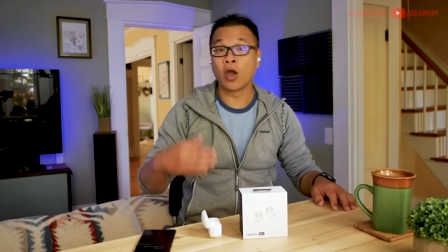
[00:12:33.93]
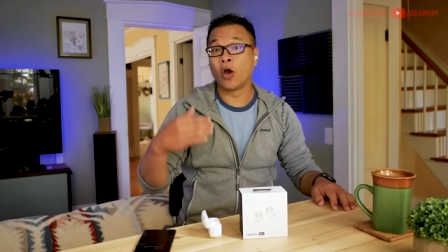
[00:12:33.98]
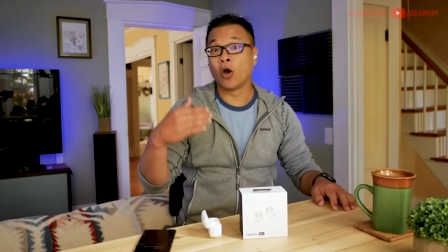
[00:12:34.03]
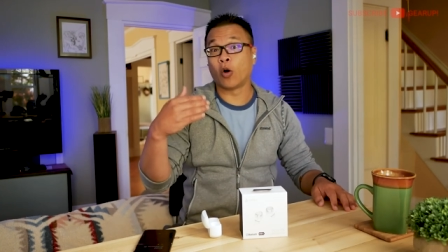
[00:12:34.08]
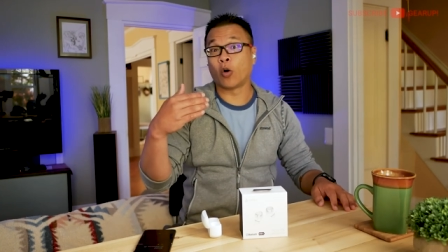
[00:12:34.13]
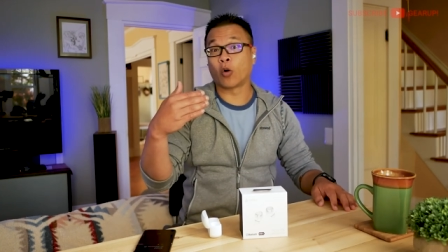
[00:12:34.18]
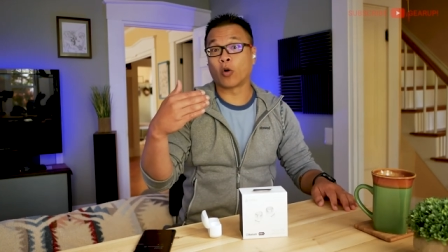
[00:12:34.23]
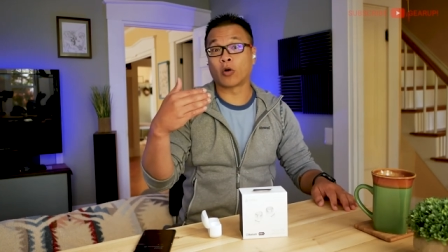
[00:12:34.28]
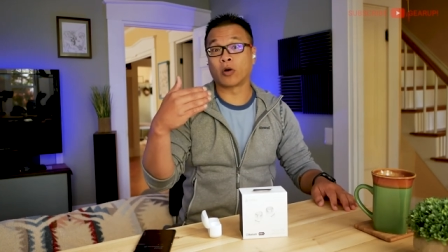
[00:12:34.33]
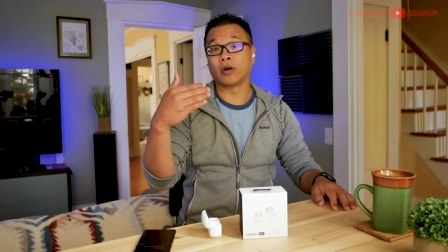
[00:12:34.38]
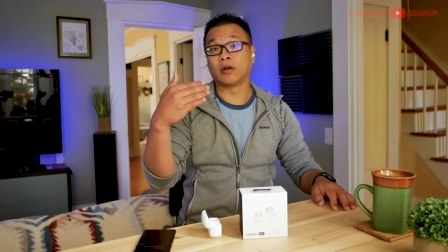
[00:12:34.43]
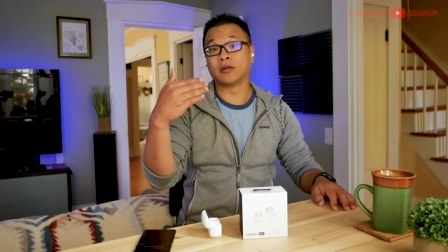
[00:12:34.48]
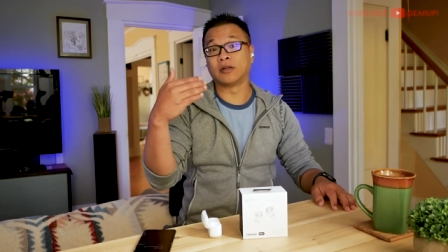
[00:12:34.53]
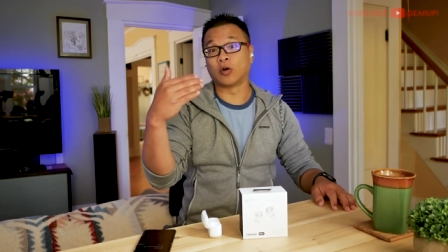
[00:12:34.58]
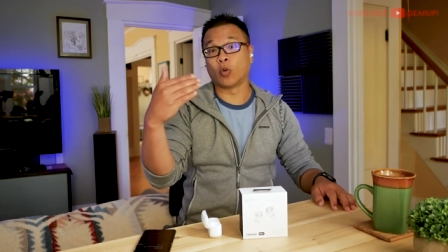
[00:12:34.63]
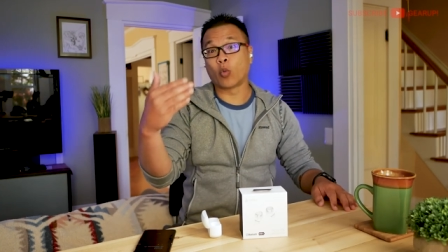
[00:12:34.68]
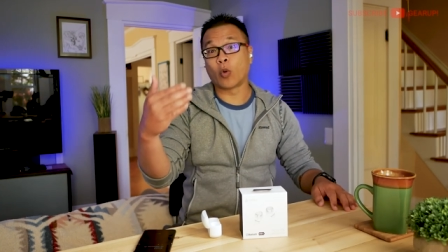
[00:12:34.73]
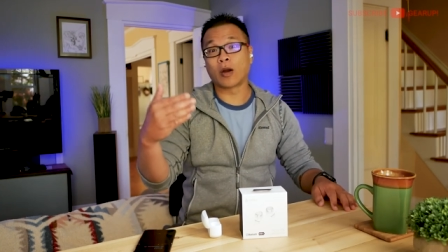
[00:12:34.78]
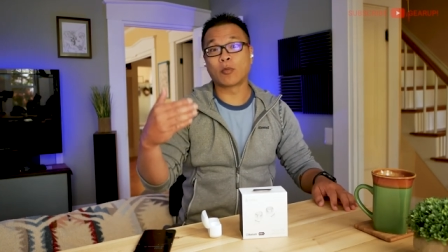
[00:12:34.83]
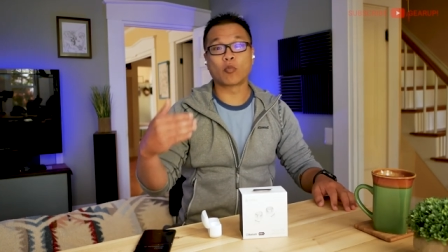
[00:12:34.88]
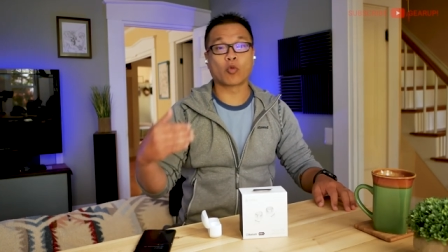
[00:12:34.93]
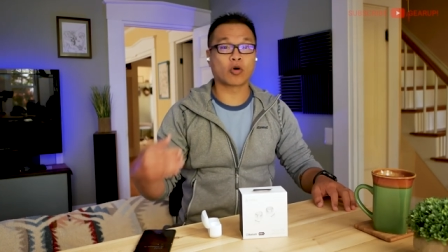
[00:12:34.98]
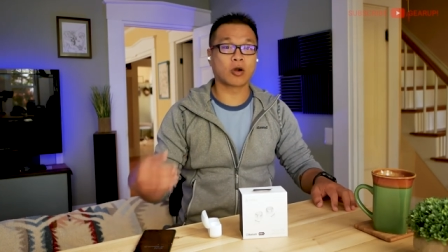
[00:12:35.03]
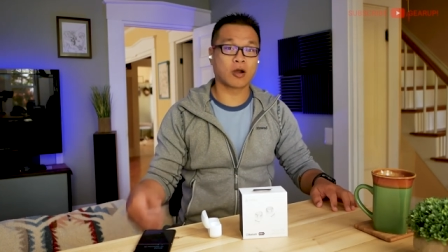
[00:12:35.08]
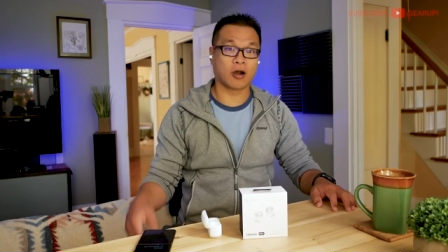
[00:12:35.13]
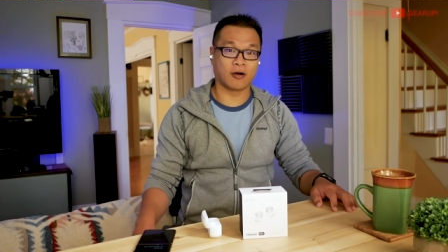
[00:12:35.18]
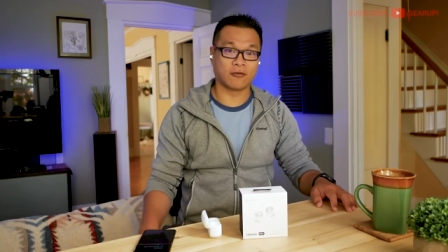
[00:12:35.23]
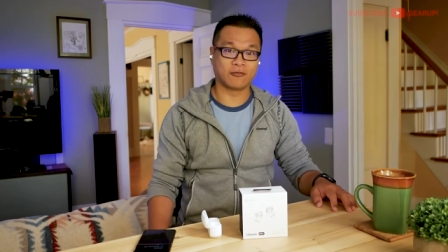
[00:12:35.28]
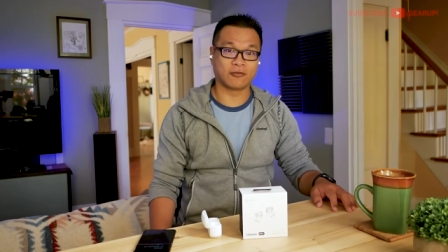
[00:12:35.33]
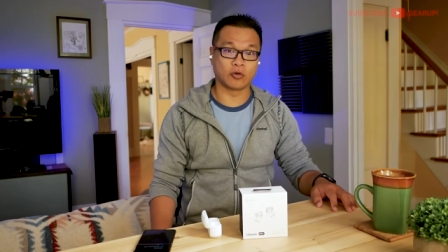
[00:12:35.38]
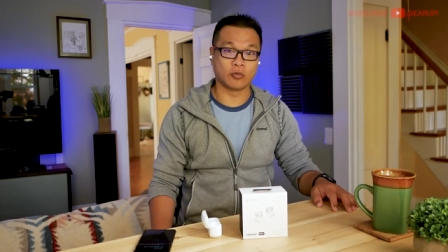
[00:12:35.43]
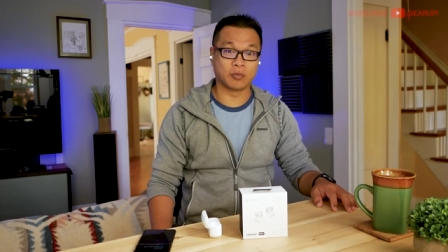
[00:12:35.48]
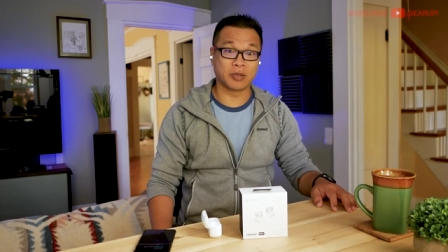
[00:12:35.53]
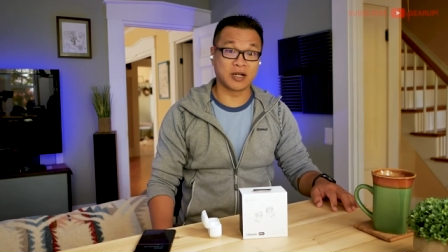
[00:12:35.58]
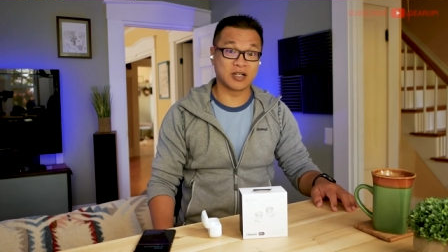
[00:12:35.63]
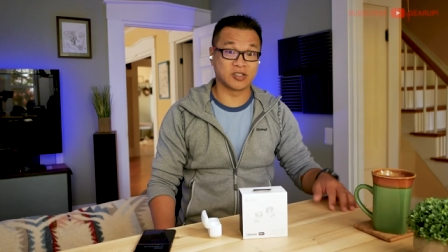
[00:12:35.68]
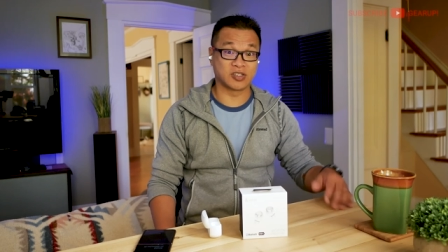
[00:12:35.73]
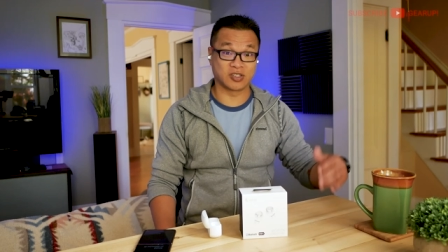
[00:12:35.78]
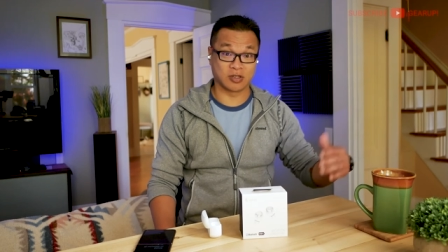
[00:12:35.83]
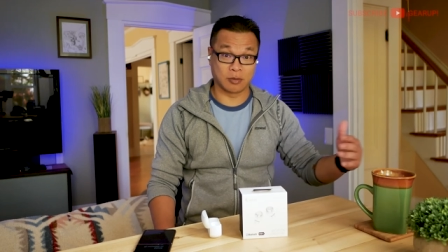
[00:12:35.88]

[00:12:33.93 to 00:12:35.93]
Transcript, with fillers: or the One More Comfo Buds,